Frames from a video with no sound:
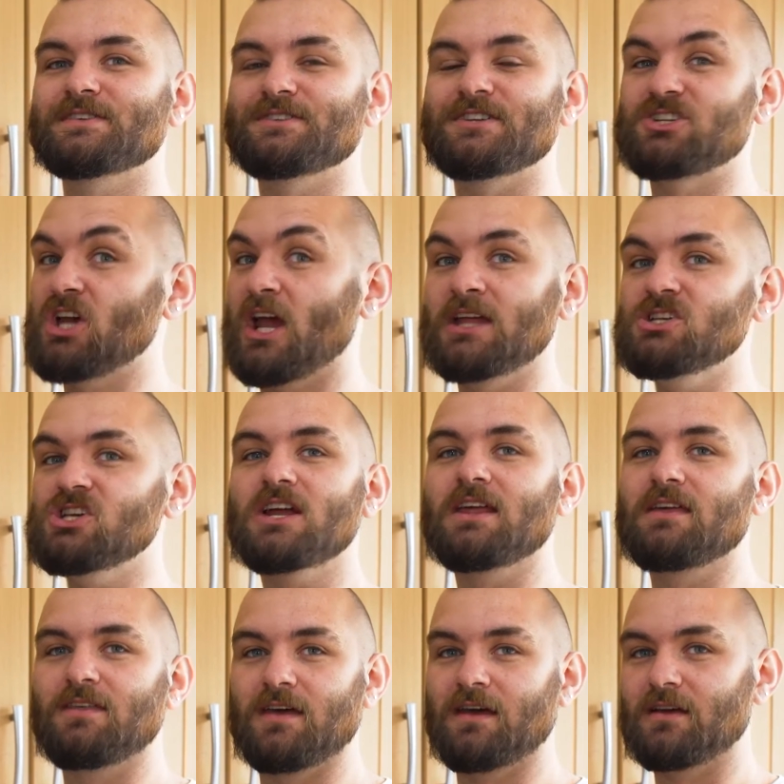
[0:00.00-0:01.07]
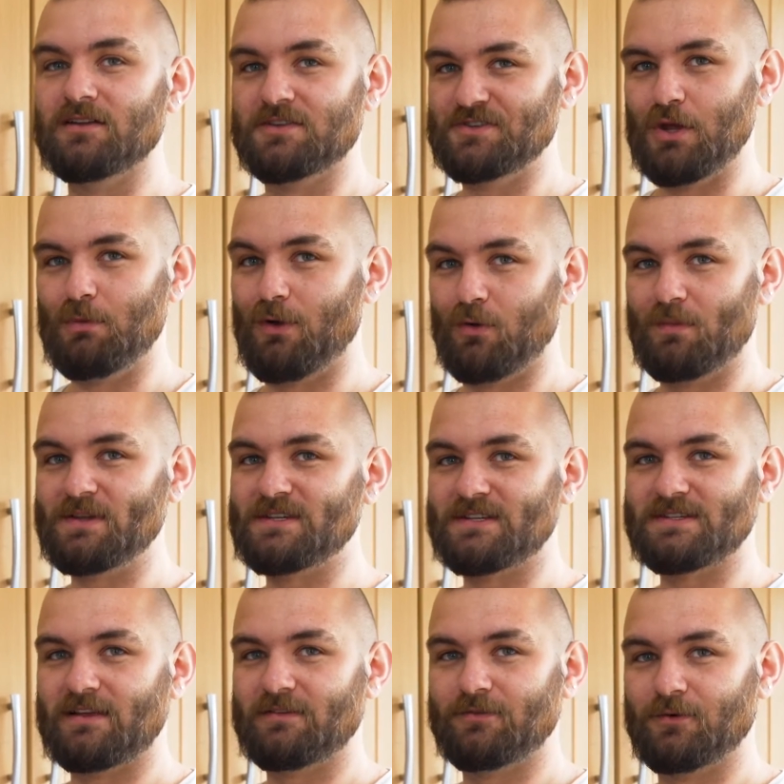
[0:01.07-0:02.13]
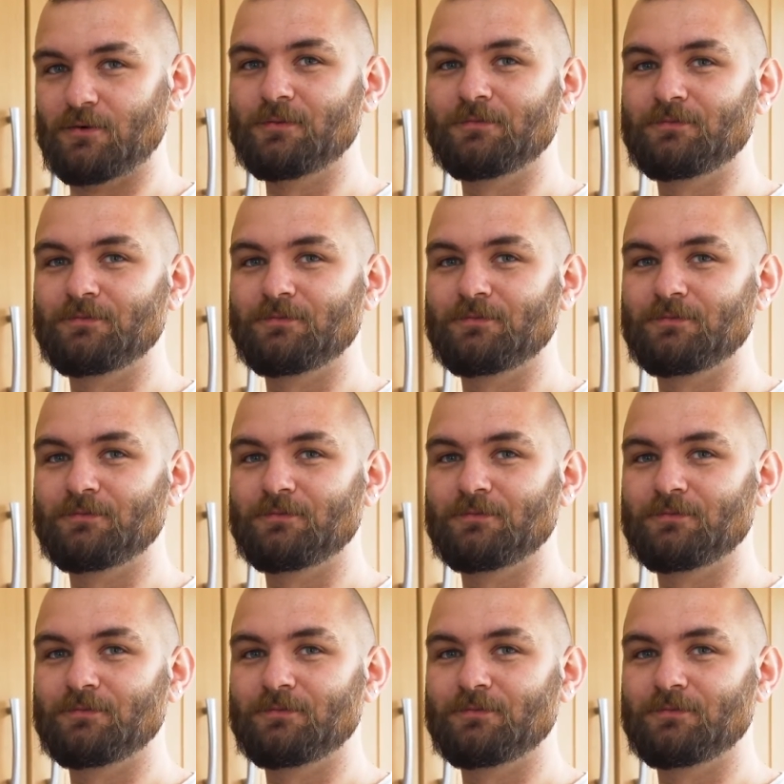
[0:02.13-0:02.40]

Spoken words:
to change anything and assume it'll be successful.